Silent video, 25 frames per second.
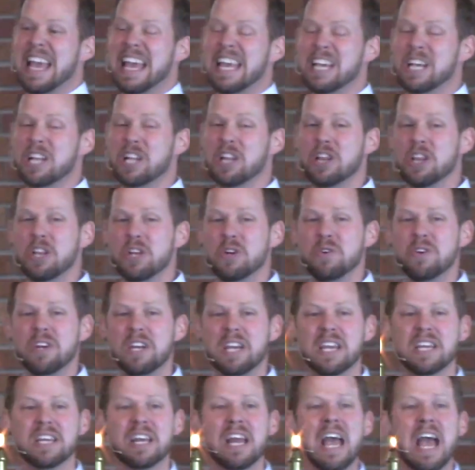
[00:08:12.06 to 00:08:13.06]

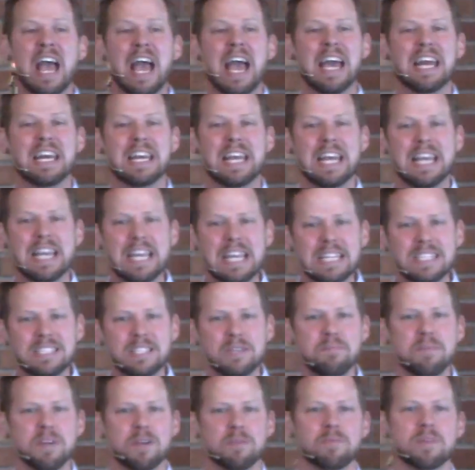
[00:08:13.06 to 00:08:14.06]
including an
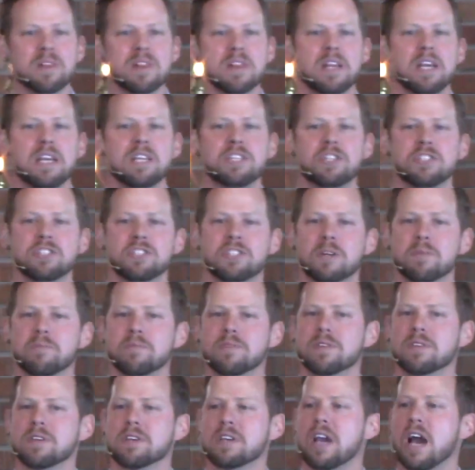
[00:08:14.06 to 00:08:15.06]
intimate
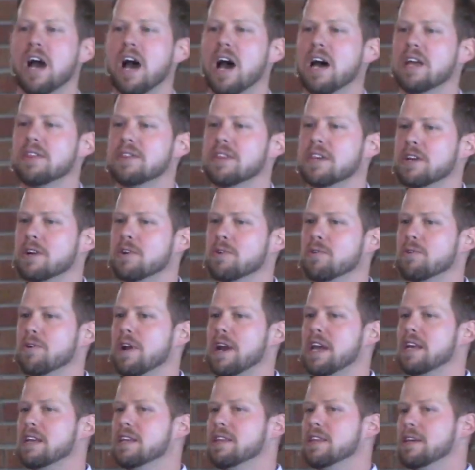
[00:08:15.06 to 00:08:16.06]
relationship with the God who
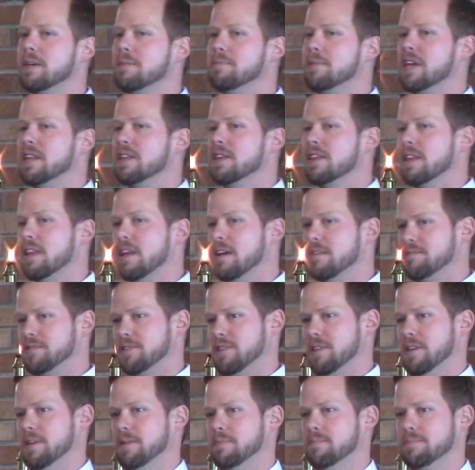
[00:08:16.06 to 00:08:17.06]
created them and loves
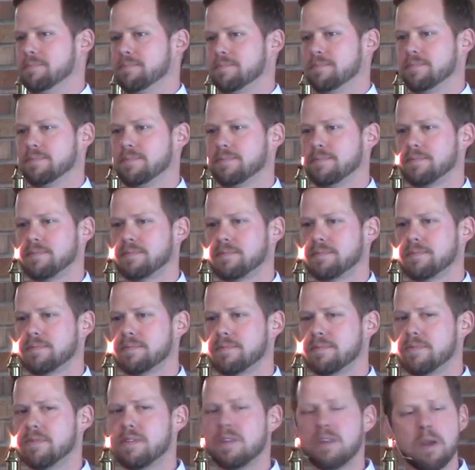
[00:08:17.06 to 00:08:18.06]
them.
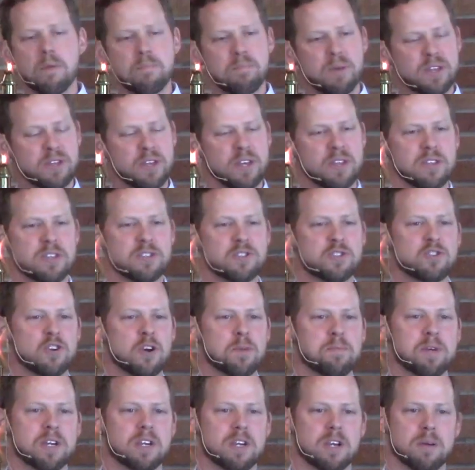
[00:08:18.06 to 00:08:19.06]
But then the
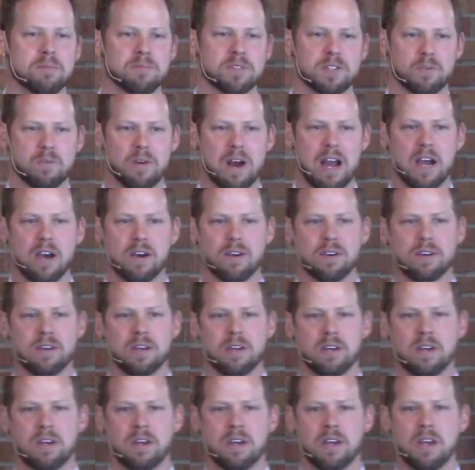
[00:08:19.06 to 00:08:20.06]
serpent comes around
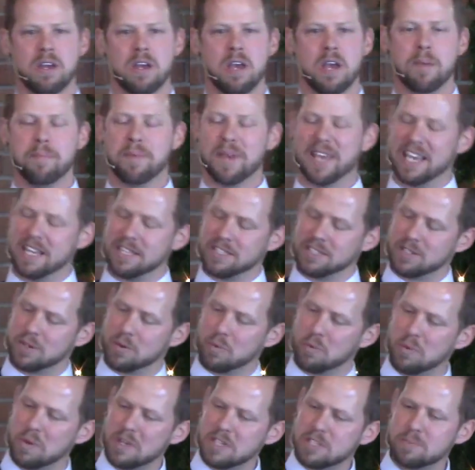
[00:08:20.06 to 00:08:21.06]
and begins to
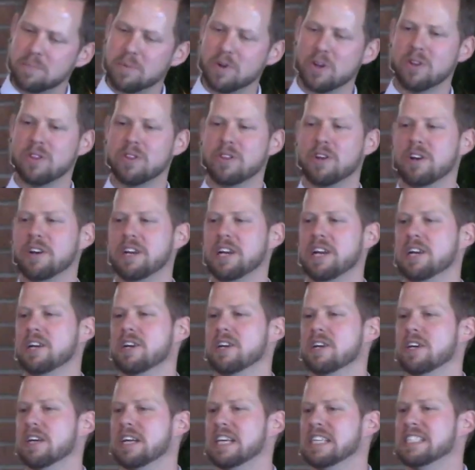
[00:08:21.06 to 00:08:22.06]
whisper in their
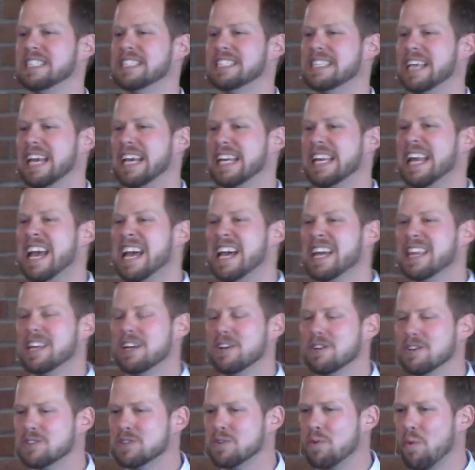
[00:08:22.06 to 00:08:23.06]
ear and say,
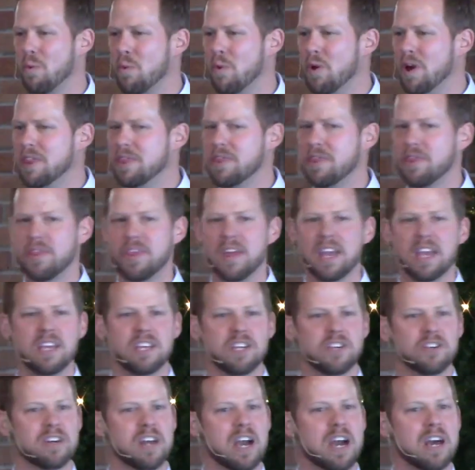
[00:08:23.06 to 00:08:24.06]
there is one
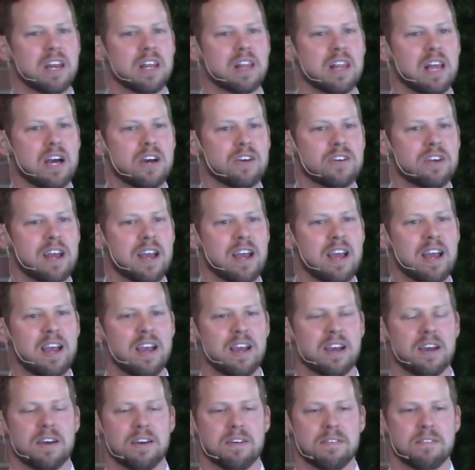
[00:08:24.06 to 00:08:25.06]
thing you're not allowed to
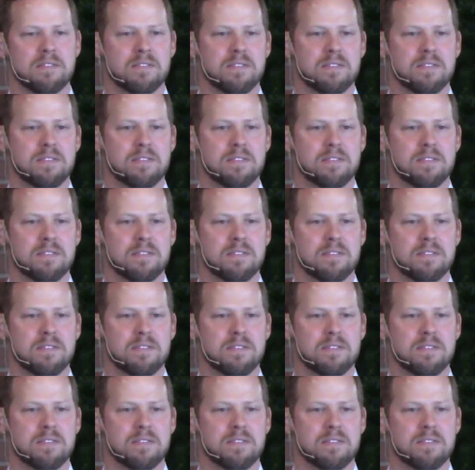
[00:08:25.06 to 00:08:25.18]
have.